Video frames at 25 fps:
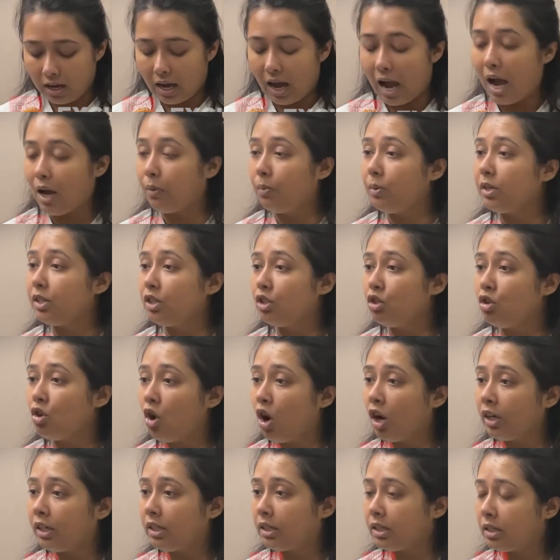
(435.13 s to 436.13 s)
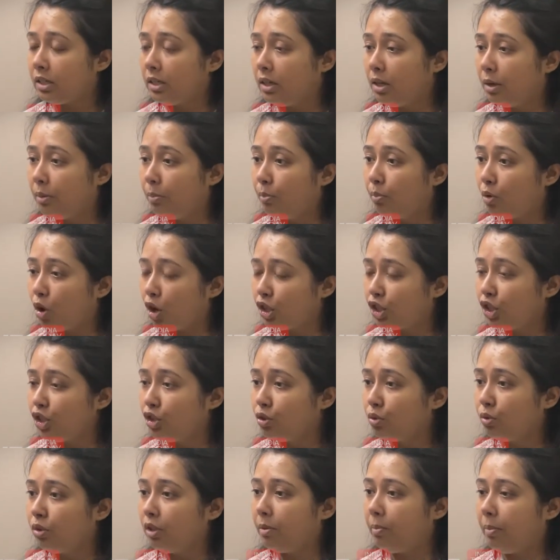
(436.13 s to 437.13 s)
I was not uh, brought
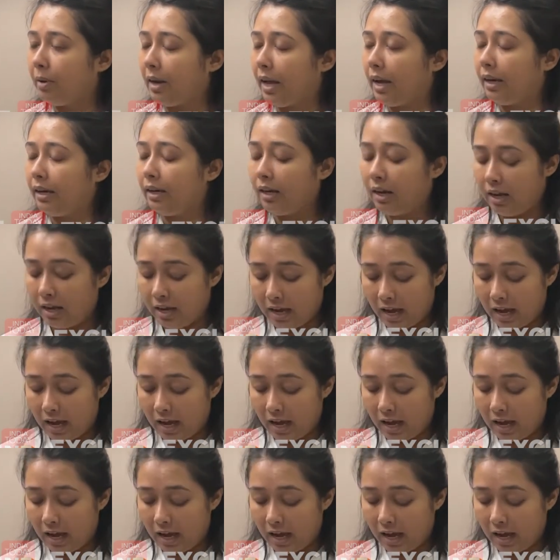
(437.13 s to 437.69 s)
into the plan.